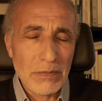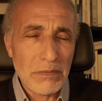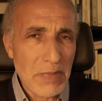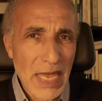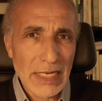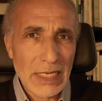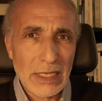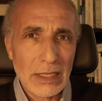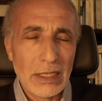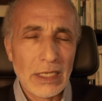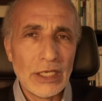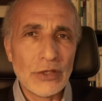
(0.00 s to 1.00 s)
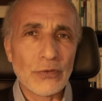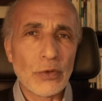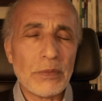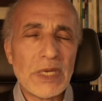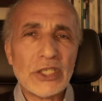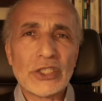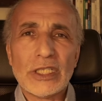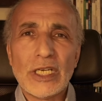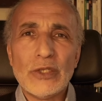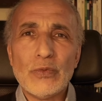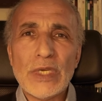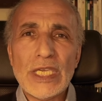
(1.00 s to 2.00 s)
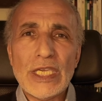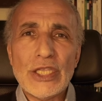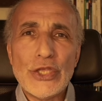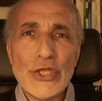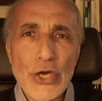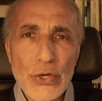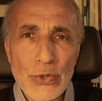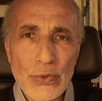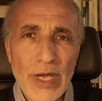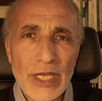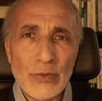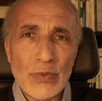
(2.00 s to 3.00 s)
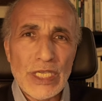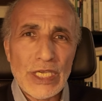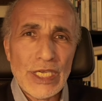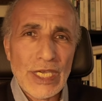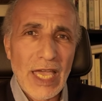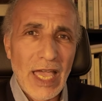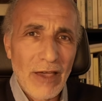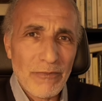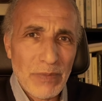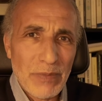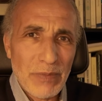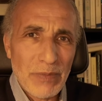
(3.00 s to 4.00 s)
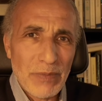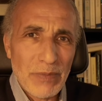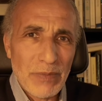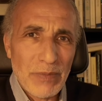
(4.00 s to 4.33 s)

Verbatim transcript: many information and we know and we have been